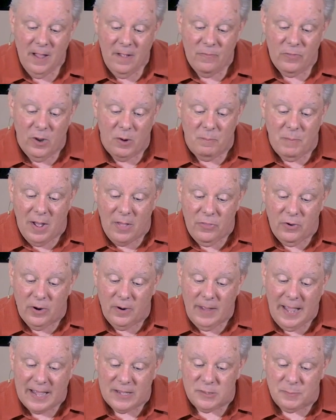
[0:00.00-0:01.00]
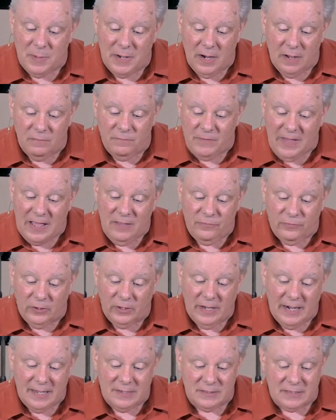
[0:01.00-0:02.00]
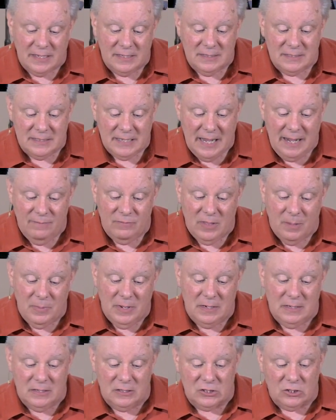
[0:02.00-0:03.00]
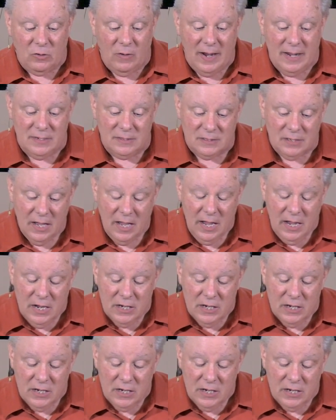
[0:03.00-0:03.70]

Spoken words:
their mother has been unfaithful and has conceived them in disgrace.